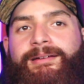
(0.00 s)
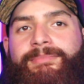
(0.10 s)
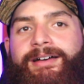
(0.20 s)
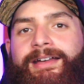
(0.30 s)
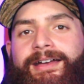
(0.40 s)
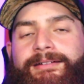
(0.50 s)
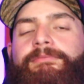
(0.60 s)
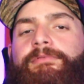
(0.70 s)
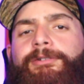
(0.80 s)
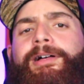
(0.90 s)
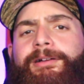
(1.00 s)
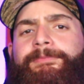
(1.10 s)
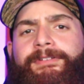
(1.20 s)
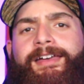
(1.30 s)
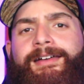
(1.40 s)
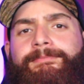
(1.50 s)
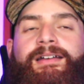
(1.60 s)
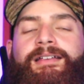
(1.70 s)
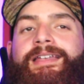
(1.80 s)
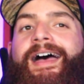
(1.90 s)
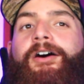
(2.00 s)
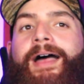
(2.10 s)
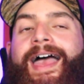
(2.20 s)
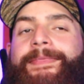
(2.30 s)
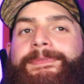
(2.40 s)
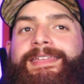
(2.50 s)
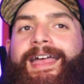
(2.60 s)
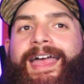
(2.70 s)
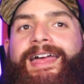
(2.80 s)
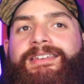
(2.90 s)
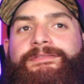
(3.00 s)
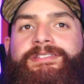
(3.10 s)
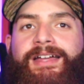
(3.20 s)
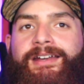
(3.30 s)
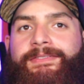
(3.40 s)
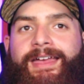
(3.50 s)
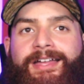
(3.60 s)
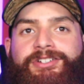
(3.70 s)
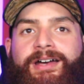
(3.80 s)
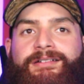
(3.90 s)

But you're welcome for that. Now, at the end of Sonic the Hedgehog